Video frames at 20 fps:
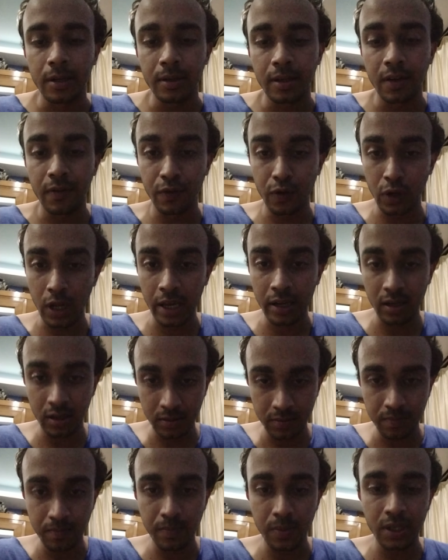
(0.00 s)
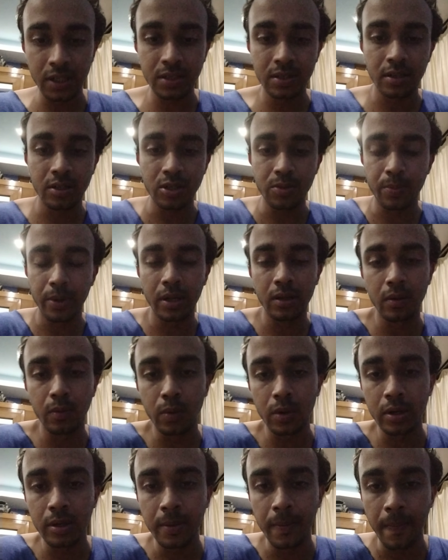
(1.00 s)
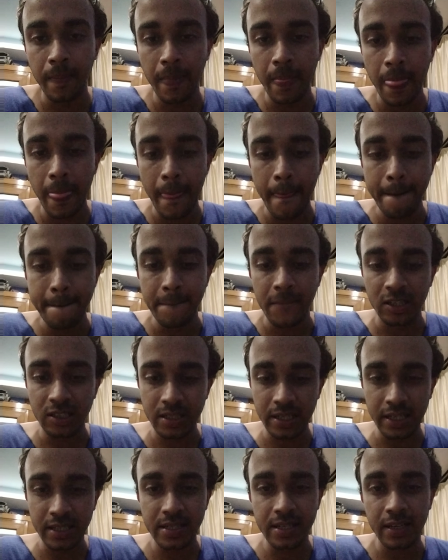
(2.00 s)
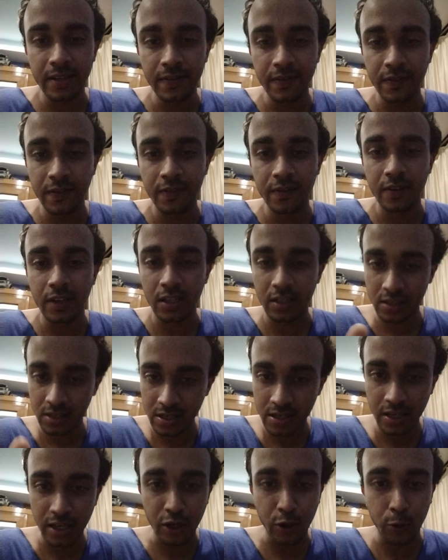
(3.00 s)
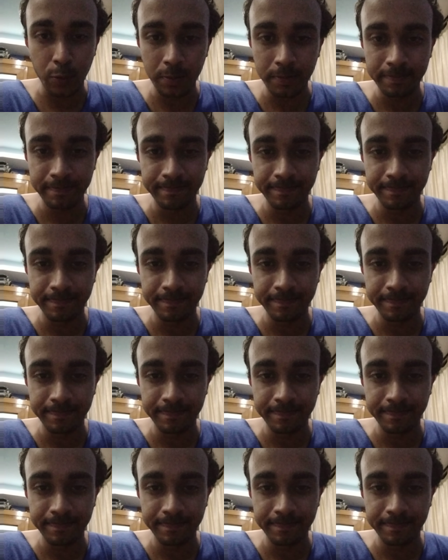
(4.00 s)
If you like it, please spread the word. Stay safe and stay home.